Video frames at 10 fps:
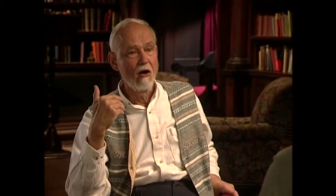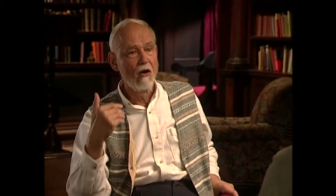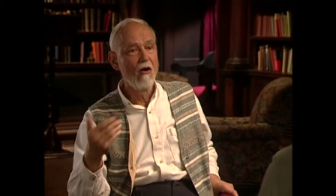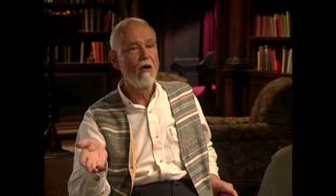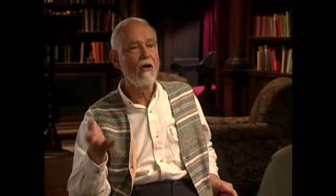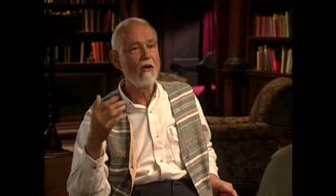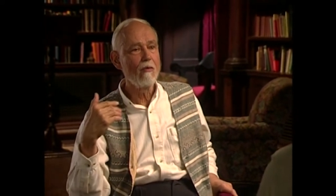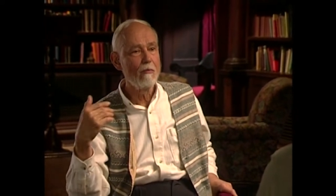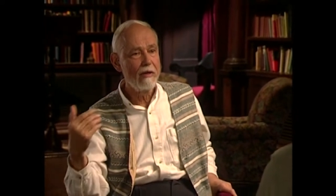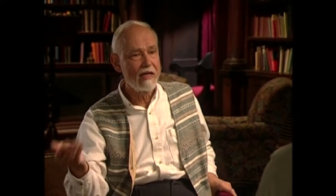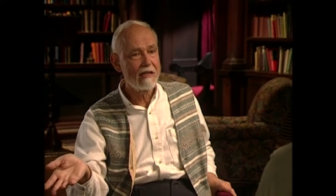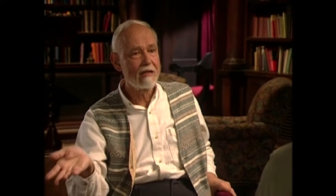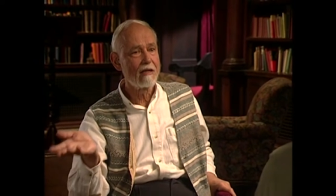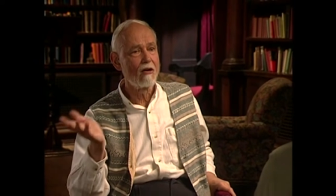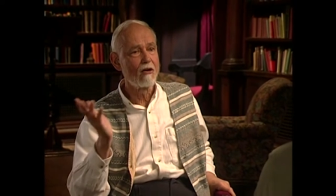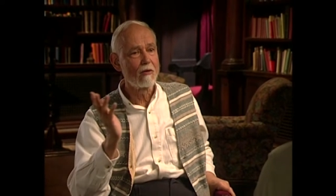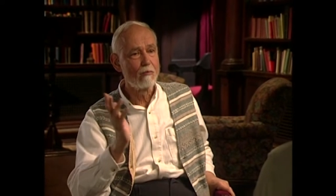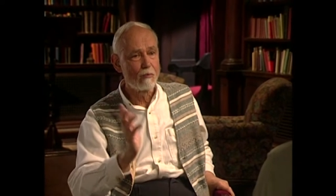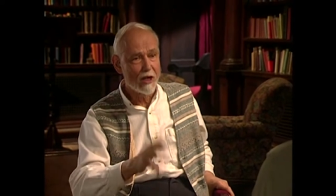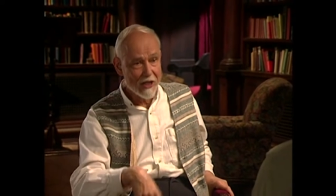all men are
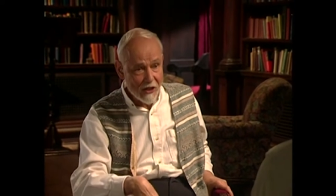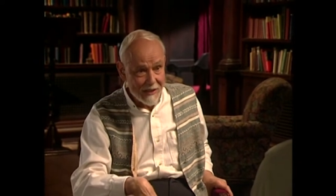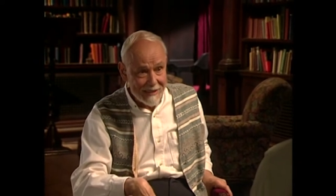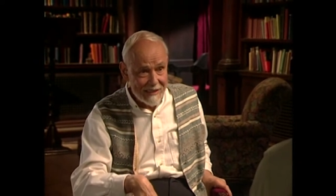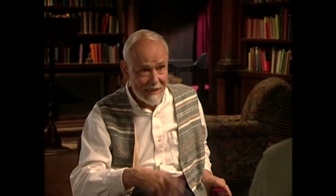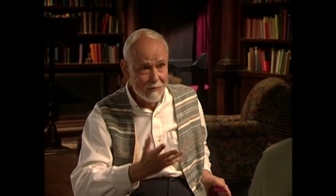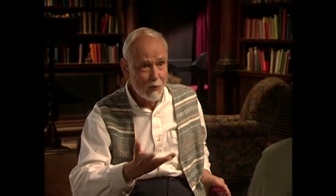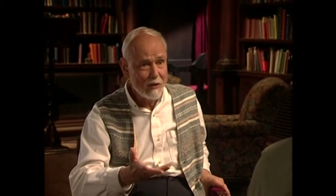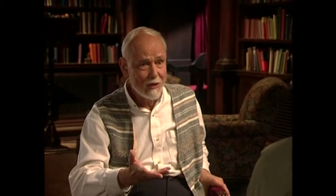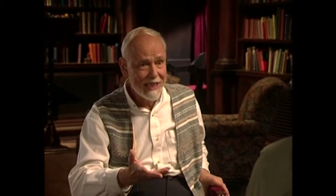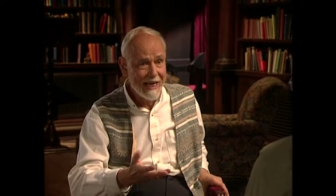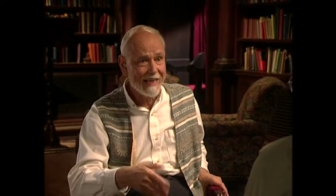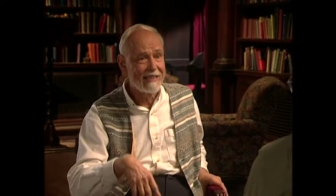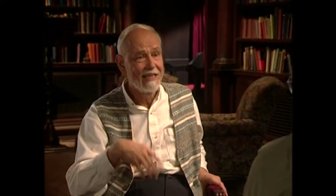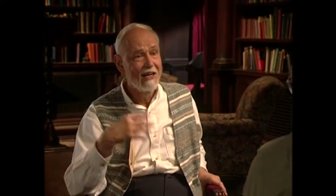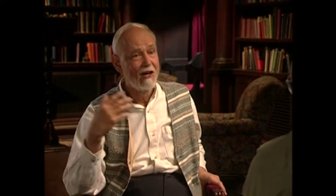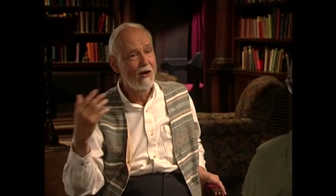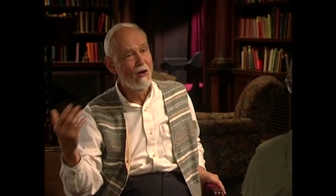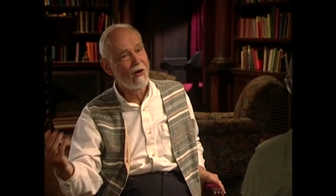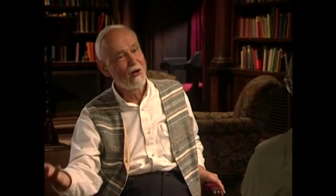brothers and we would add
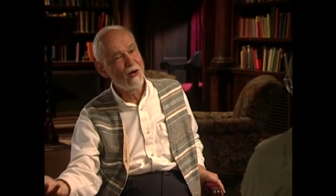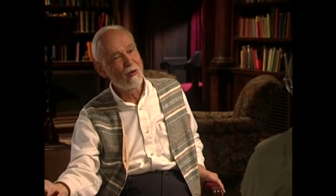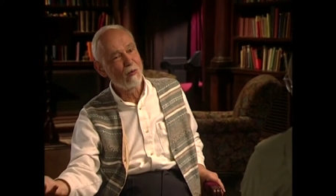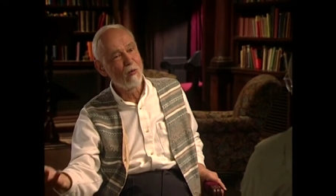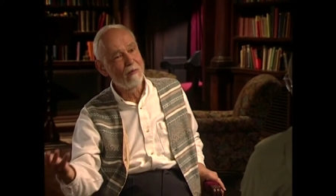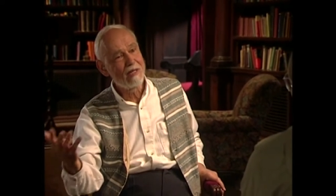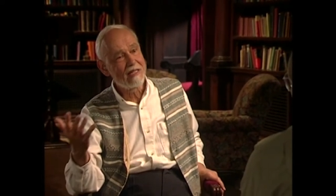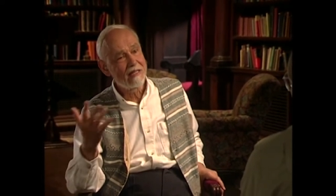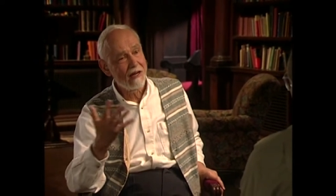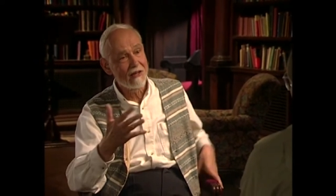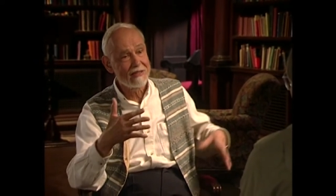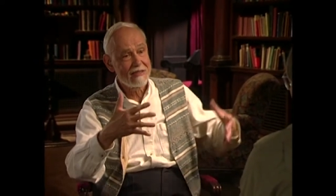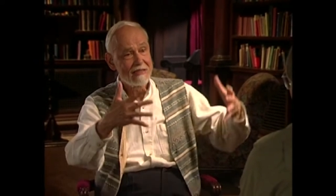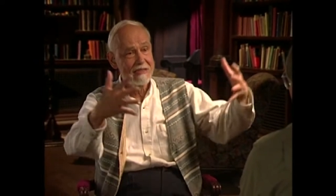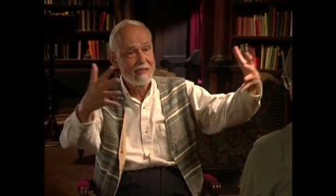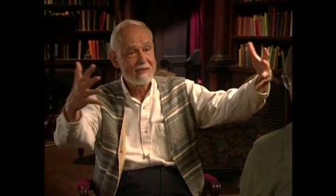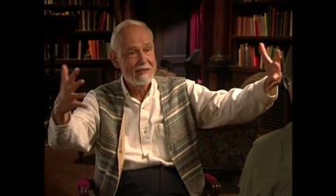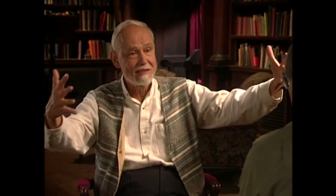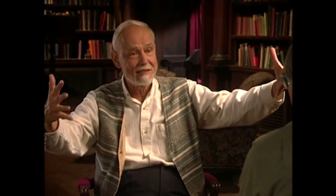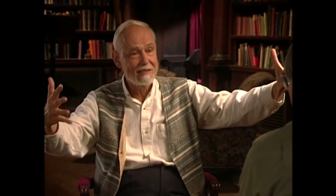all women are
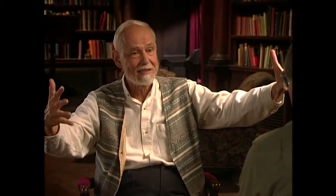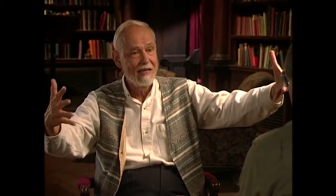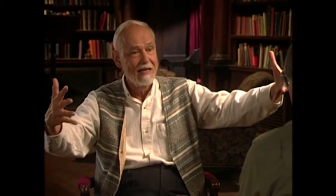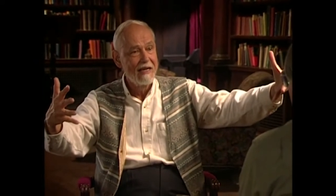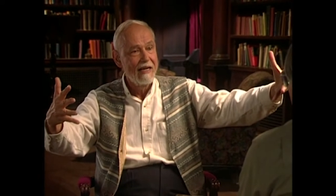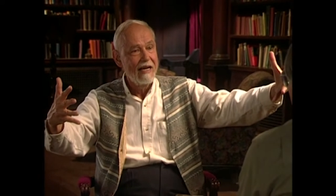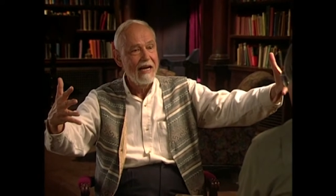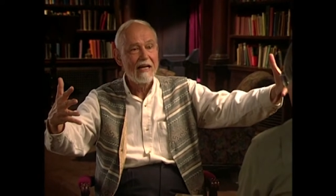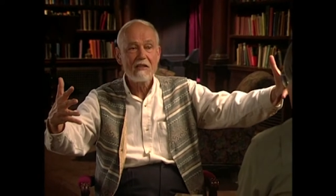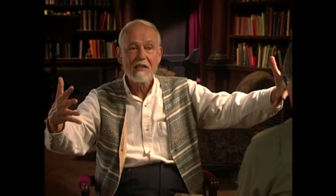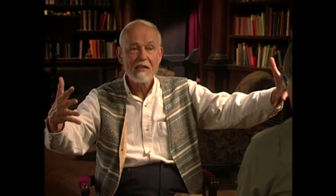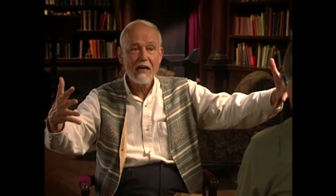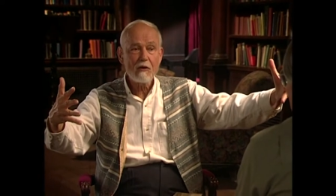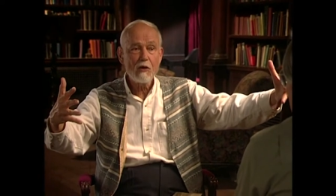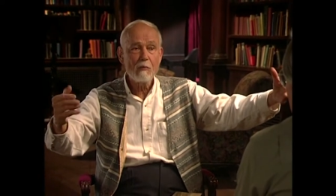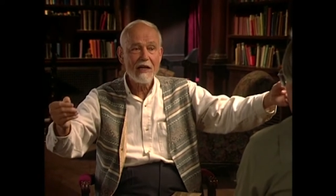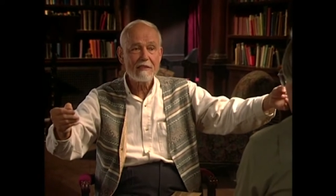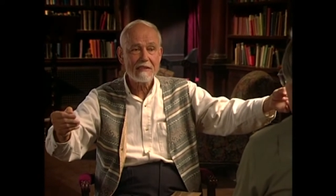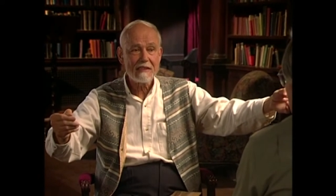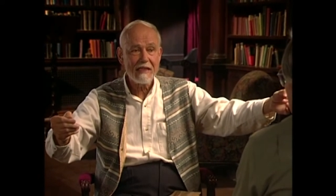sisters. And now you
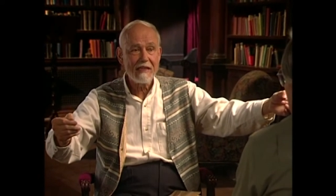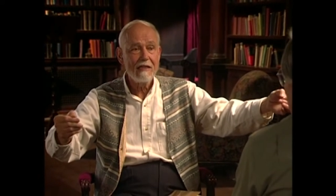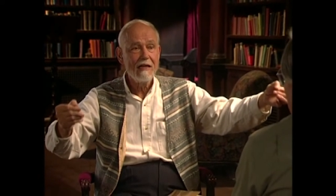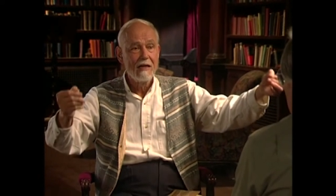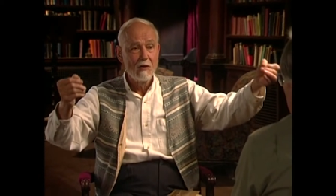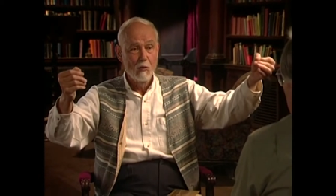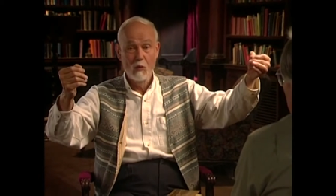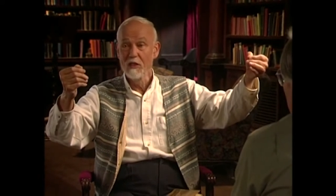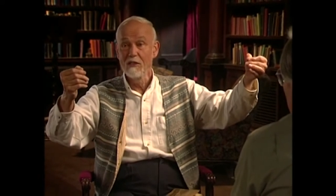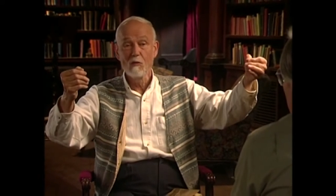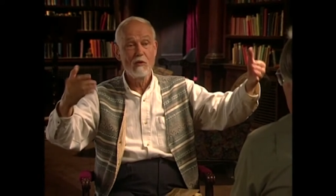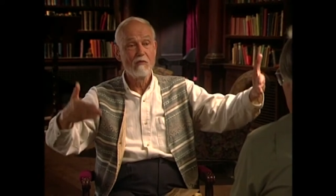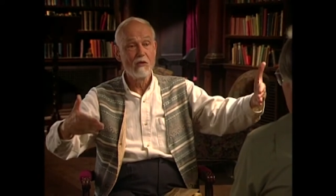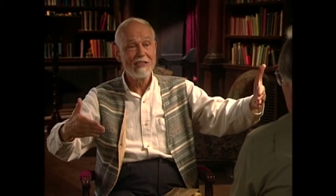might say, well, we've